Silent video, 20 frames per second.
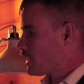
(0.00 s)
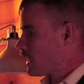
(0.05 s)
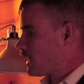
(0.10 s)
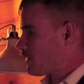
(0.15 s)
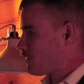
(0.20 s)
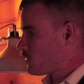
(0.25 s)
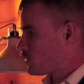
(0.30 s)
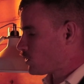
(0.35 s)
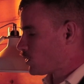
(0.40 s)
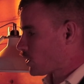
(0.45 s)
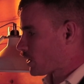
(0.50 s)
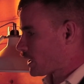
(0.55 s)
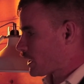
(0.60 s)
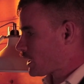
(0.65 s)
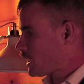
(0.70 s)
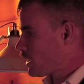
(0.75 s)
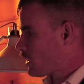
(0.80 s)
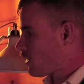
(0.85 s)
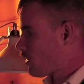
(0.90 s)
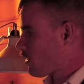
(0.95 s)
If you look
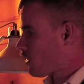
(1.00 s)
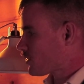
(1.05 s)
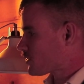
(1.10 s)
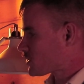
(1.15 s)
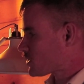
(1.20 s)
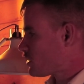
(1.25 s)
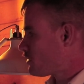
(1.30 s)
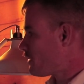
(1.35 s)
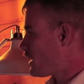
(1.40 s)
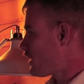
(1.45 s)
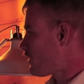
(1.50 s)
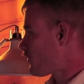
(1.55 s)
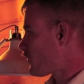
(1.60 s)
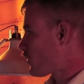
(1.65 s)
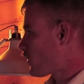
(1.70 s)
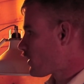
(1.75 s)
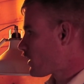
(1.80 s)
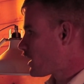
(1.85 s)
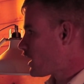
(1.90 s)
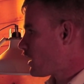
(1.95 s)
here, I'll zoom in
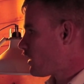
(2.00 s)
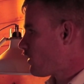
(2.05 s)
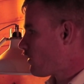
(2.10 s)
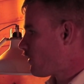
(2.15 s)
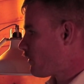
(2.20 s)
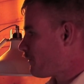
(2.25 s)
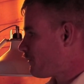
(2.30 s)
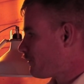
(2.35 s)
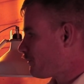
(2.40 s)
for you.